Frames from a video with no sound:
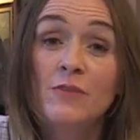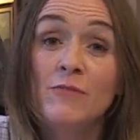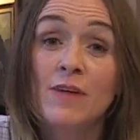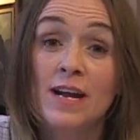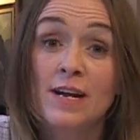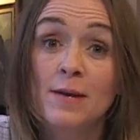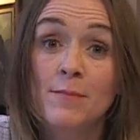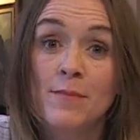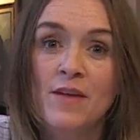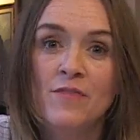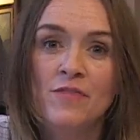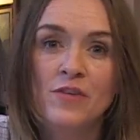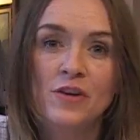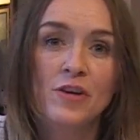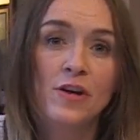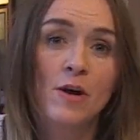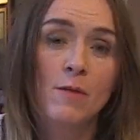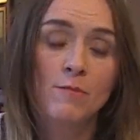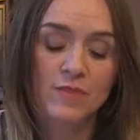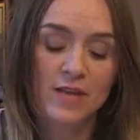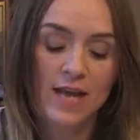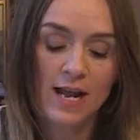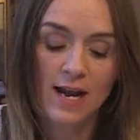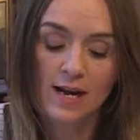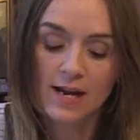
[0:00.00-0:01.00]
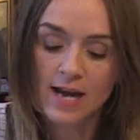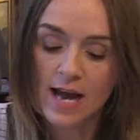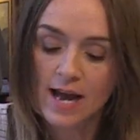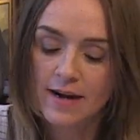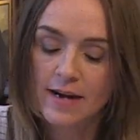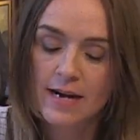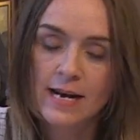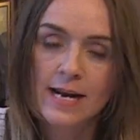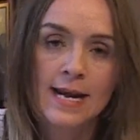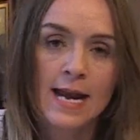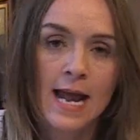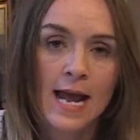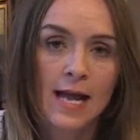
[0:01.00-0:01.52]
recommend that you come to El
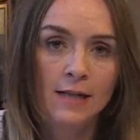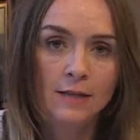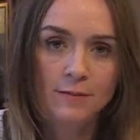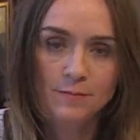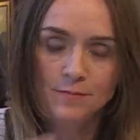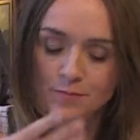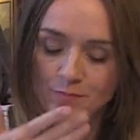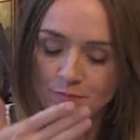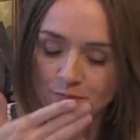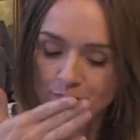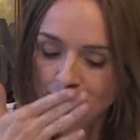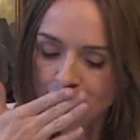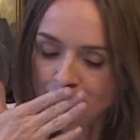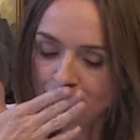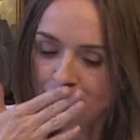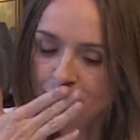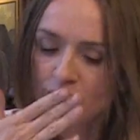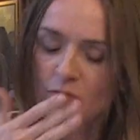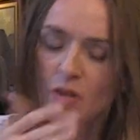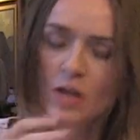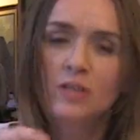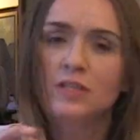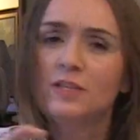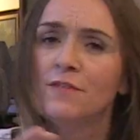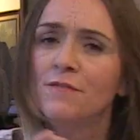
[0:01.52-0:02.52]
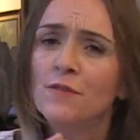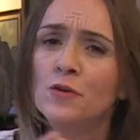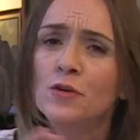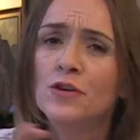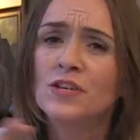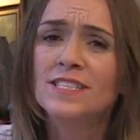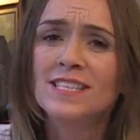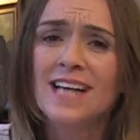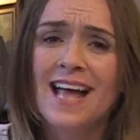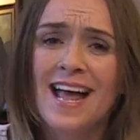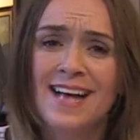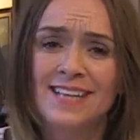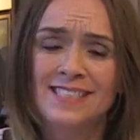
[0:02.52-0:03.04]
Cardinal, where the food
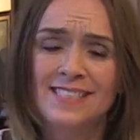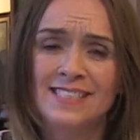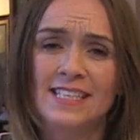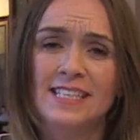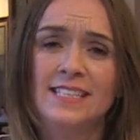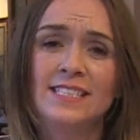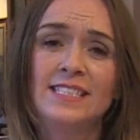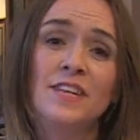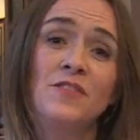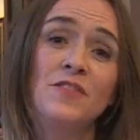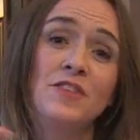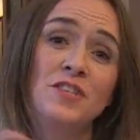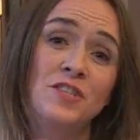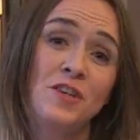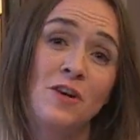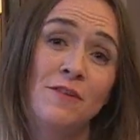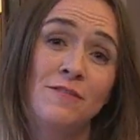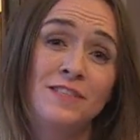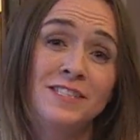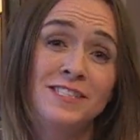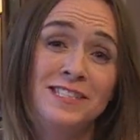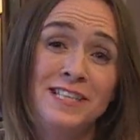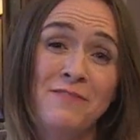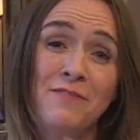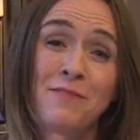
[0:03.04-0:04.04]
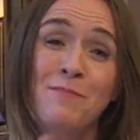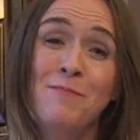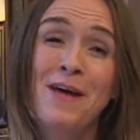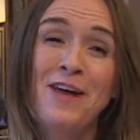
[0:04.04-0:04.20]
is excellent and the service is even